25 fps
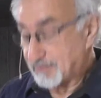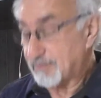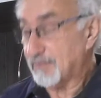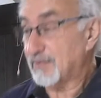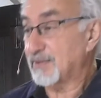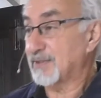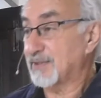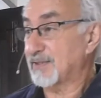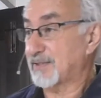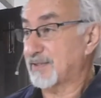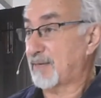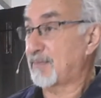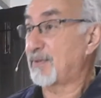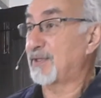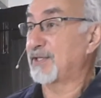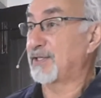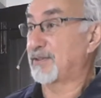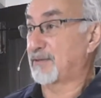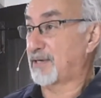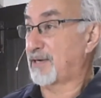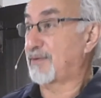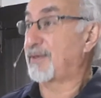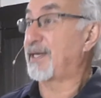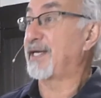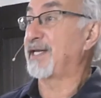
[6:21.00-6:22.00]
You're
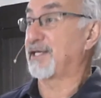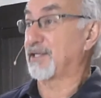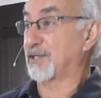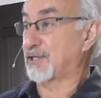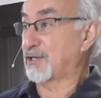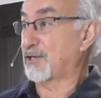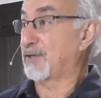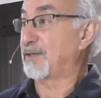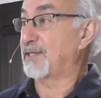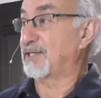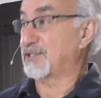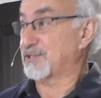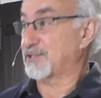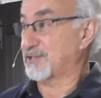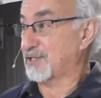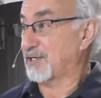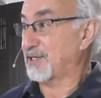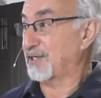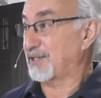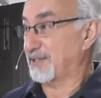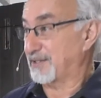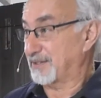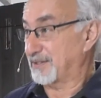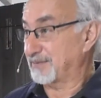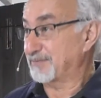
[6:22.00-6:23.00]
already encouraged, aren't
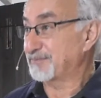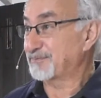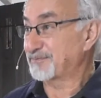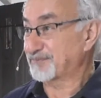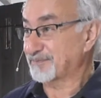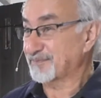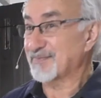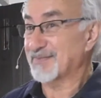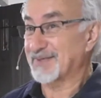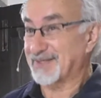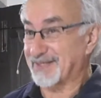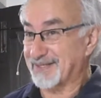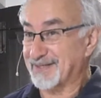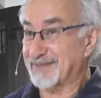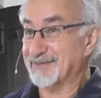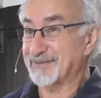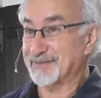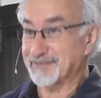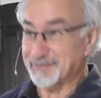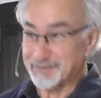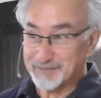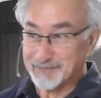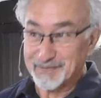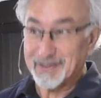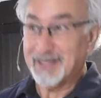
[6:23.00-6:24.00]
you?
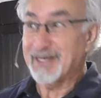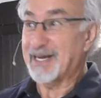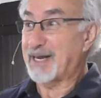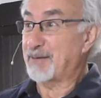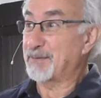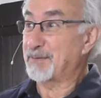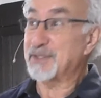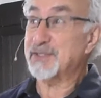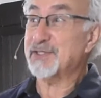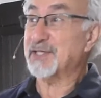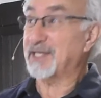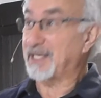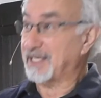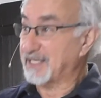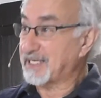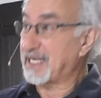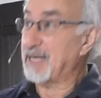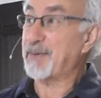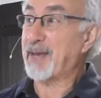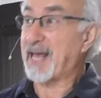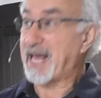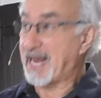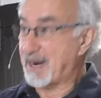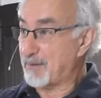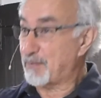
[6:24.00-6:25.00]
I'm just going to keep
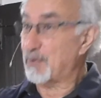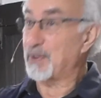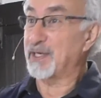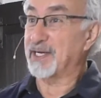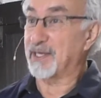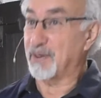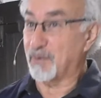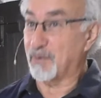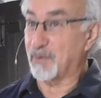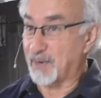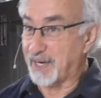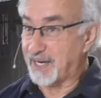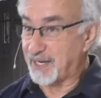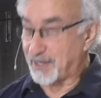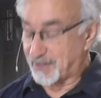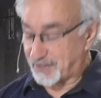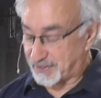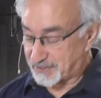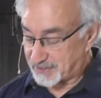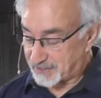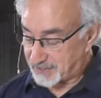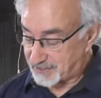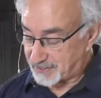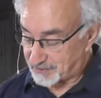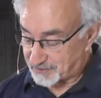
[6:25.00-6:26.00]
hammering away on you
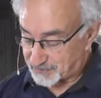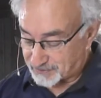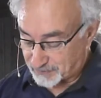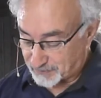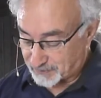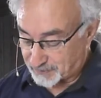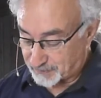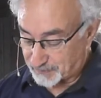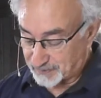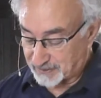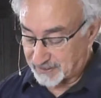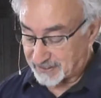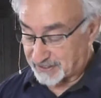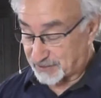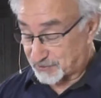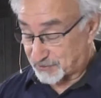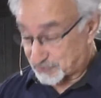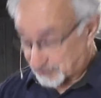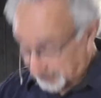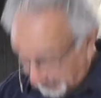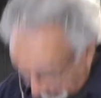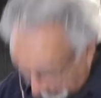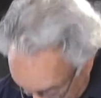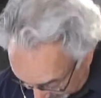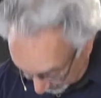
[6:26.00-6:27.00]
here till we really get your
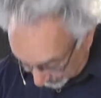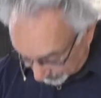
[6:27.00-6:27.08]
heads